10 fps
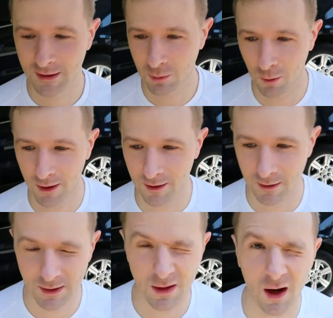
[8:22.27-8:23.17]
It's
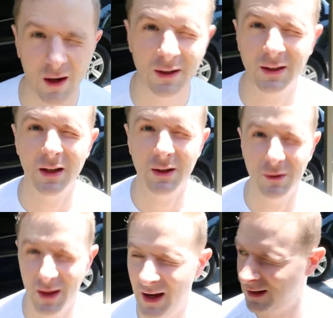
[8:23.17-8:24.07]
weird. Dogs can
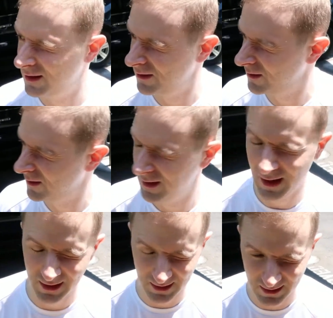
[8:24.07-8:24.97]
do that too.
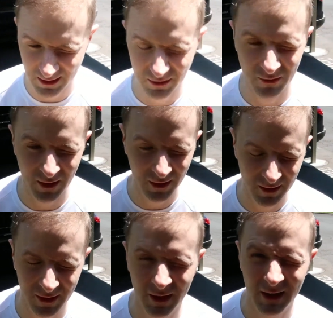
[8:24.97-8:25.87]
They can sense
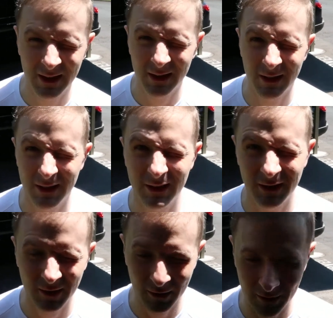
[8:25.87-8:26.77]
fear.
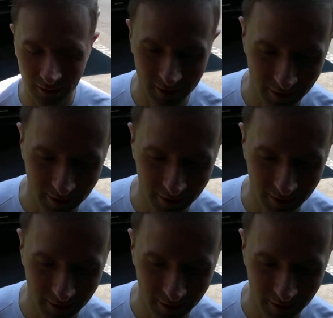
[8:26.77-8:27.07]
Oh.